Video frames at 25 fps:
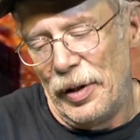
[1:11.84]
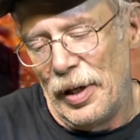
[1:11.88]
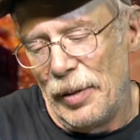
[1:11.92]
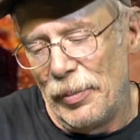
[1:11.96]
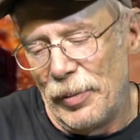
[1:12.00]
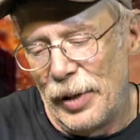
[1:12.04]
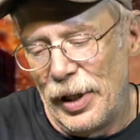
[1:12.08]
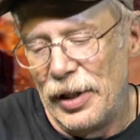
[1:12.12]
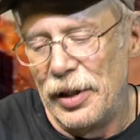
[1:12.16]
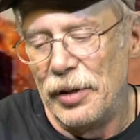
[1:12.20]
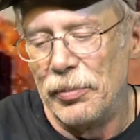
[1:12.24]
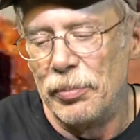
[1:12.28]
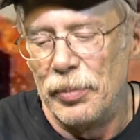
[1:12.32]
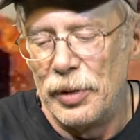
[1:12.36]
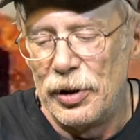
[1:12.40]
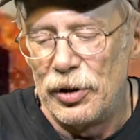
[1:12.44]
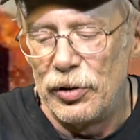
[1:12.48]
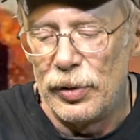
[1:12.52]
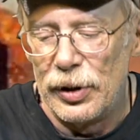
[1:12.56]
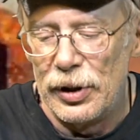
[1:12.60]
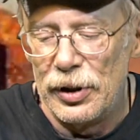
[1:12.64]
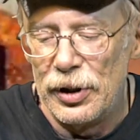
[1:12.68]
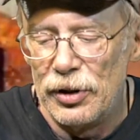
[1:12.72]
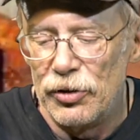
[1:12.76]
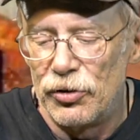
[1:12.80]
might,
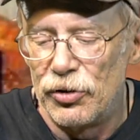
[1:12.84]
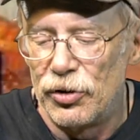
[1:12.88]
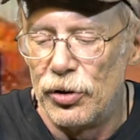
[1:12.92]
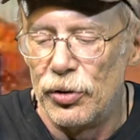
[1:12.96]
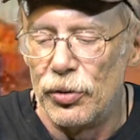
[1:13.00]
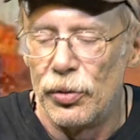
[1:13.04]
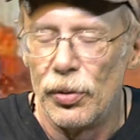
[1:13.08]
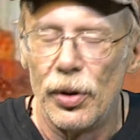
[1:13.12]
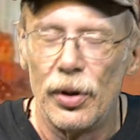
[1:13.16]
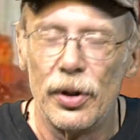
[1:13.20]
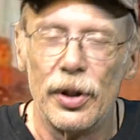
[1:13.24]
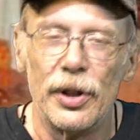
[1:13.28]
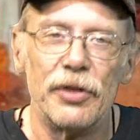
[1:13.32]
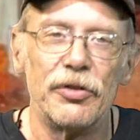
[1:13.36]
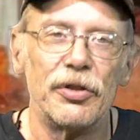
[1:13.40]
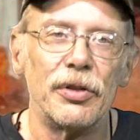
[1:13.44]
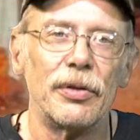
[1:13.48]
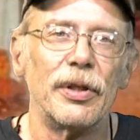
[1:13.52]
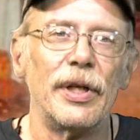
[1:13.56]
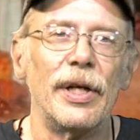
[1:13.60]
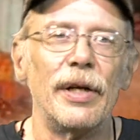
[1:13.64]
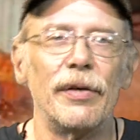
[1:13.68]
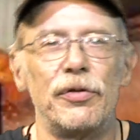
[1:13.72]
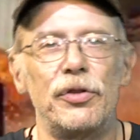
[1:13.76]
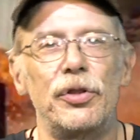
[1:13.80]
between these two roll-ins, I'm
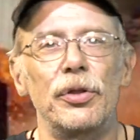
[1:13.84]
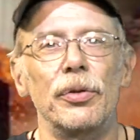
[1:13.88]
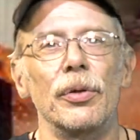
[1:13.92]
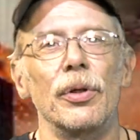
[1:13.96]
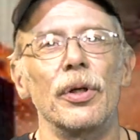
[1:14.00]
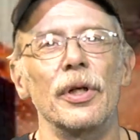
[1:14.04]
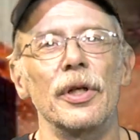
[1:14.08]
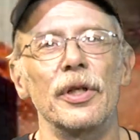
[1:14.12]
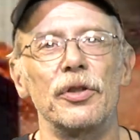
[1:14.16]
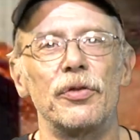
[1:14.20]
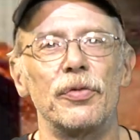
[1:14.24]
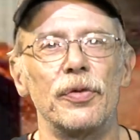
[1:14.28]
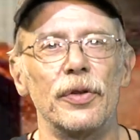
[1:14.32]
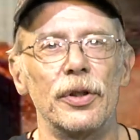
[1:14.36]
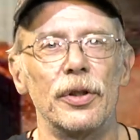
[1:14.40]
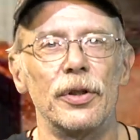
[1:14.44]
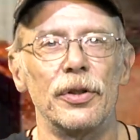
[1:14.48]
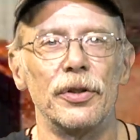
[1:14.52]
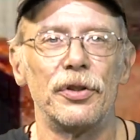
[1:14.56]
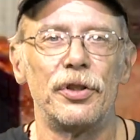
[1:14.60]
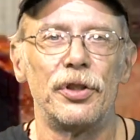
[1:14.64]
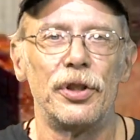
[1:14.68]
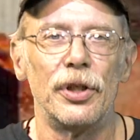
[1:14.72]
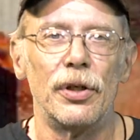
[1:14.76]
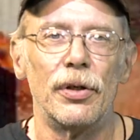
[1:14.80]
going to have two roll-ins for the
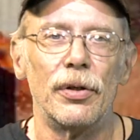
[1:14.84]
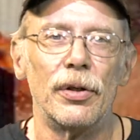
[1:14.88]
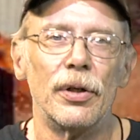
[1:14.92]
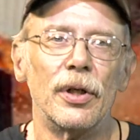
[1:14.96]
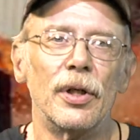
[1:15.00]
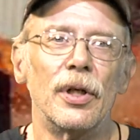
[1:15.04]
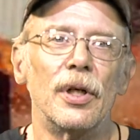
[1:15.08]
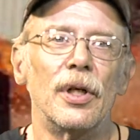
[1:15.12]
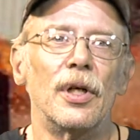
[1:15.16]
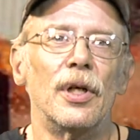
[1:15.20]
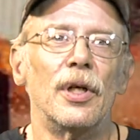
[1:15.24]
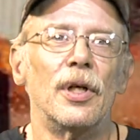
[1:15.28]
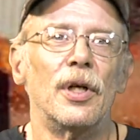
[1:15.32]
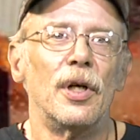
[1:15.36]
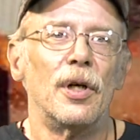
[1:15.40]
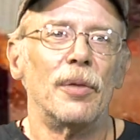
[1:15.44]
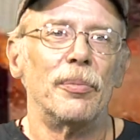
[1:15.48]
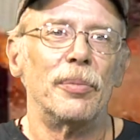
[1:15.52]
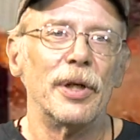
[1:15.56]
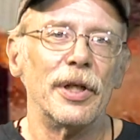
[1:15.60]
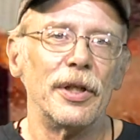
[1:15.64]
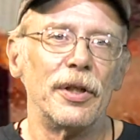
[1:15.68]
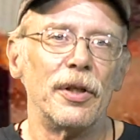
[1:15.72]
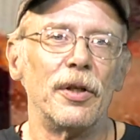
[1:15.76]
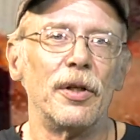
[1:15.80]
whole show.
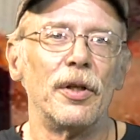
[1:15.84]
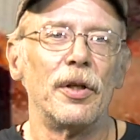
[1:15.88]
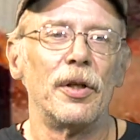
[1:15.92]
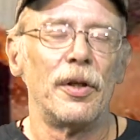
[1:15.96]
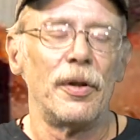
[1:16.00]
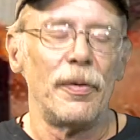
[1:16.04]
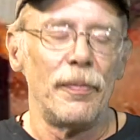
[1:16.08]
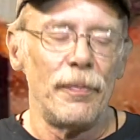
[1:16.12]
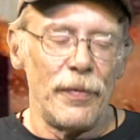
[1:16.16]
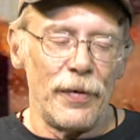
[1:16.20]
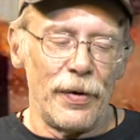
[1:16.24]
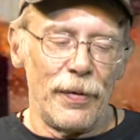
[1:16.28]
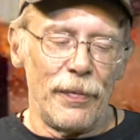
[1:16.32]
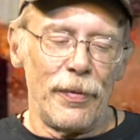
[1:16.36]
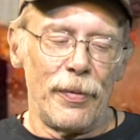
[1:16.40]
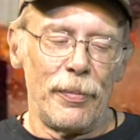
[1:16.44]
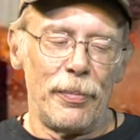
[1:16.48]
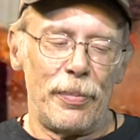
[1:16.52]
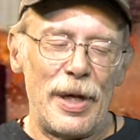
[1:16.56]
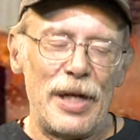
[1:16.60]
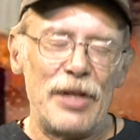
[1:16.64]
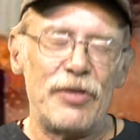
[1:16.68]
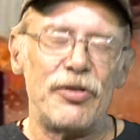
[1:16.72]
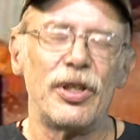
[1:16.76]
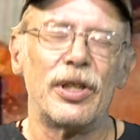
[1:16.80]
But
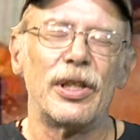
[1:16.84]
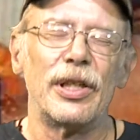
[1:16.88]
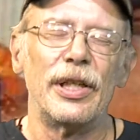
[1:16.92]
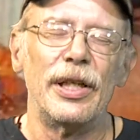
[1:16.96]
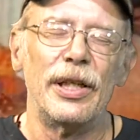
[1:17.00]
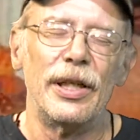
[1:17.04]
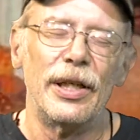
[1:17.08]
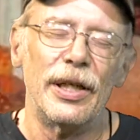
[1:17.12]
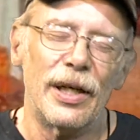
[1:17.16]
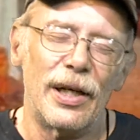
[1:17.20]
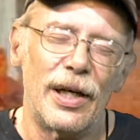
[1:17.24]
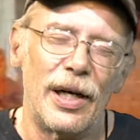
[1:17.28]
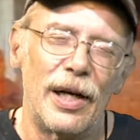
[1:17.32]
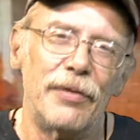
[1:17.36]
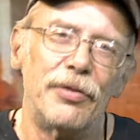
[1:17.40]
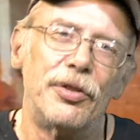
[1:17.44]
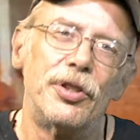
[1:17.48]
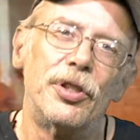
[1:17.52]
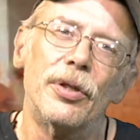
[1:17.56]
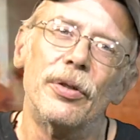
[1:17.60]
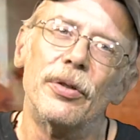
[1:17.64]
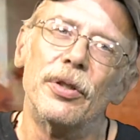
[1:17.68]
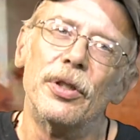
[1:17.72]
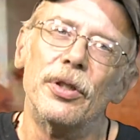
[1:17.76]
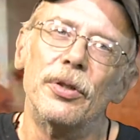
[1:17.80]
basically, I've
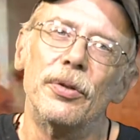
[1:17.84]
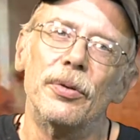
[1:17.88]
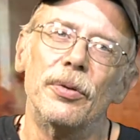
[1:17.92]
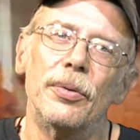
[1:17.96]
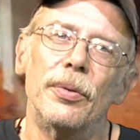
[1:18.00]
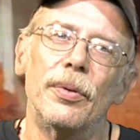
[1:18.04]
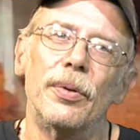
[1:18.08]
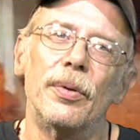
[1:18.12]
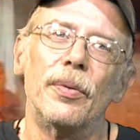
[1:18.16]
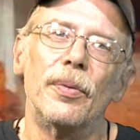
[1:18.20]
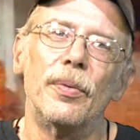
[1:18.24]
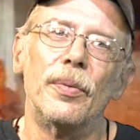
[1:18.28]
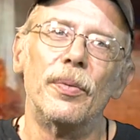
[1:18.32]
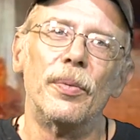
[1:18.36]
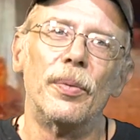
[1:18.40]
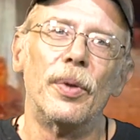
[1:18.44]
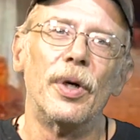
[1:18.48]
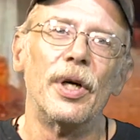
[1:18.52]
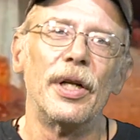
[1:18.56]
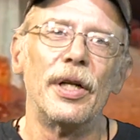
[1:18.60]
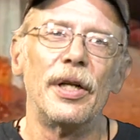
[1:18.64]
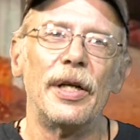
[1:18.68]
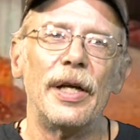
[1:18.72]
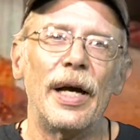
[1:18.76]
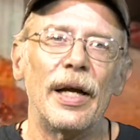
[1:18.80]
shown you
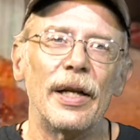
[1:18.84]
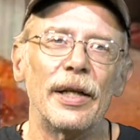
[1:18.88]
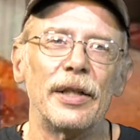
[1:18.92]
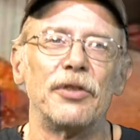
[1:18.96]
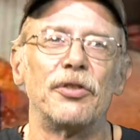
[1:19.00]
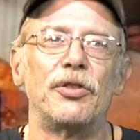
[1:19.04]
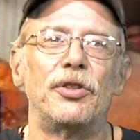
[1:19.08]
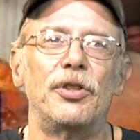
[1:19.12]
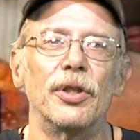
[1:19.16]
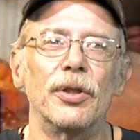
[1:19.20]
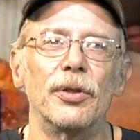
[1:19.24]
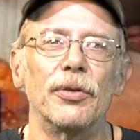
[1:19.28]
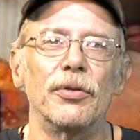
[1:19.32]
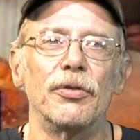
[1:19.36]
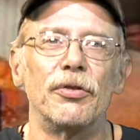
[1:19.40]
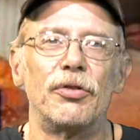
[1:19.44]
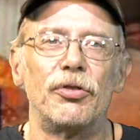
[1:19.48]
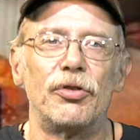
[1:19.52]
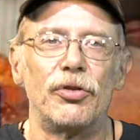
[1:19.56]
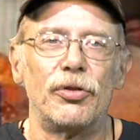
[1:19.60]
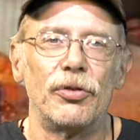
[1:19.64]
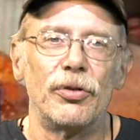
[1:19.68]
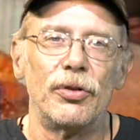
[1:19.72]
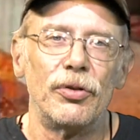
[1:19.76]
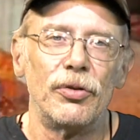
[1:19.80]
what Alex
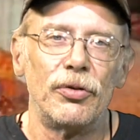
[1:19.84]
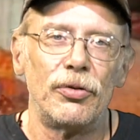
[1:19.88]
Jones,